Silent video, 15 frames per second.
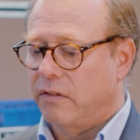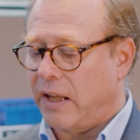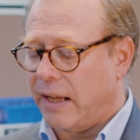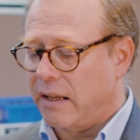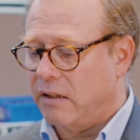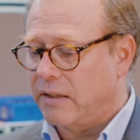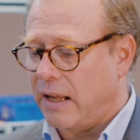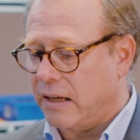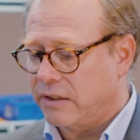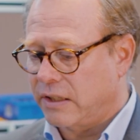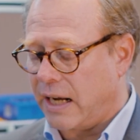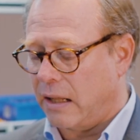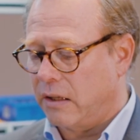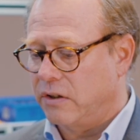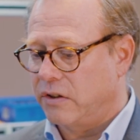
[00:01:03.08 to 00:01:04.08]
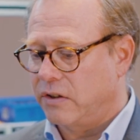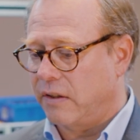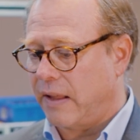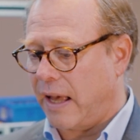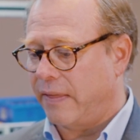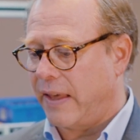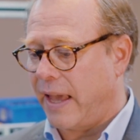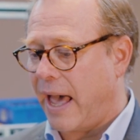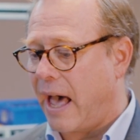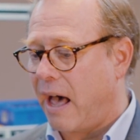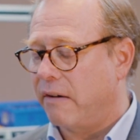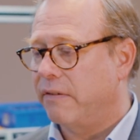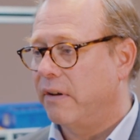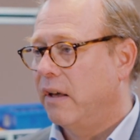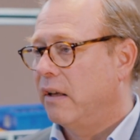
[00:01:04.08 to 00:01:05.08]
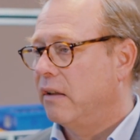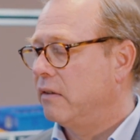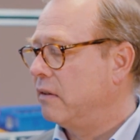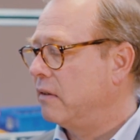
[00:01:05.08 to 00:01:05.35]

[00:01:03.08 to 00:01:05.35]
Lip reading: The second challenge that they have